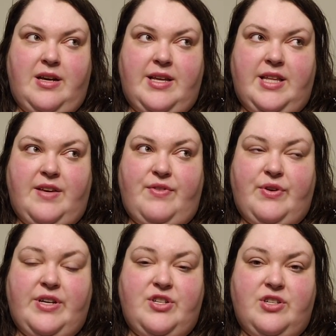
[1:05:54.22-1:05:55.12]
I think if you
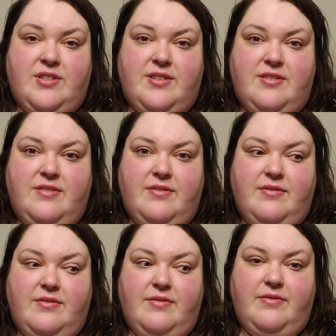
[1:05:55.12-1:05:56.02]
can just
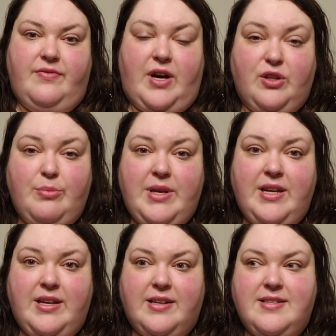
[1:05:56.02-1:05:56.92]
follow
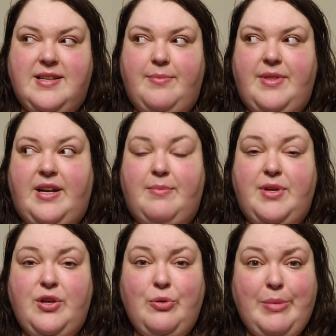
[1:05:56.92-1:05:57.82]
me and accept that I'm
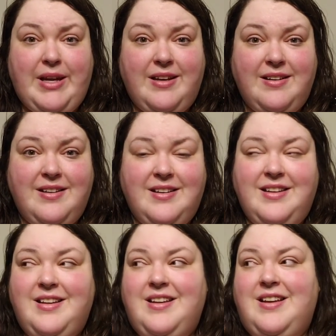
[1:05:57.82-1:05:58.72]
human
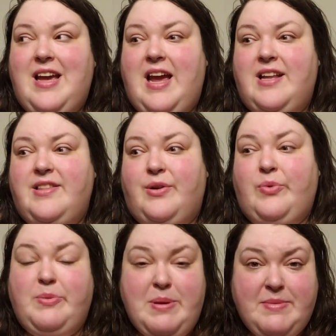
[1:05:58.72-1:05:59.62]
and there
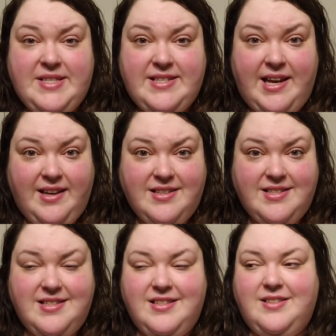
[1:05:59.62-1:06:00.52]
will be
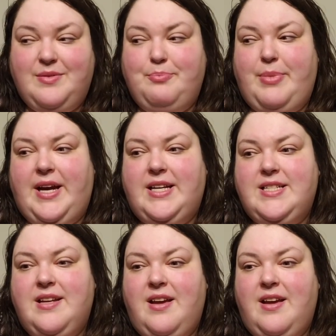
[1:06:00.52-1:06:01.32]
mistakes, but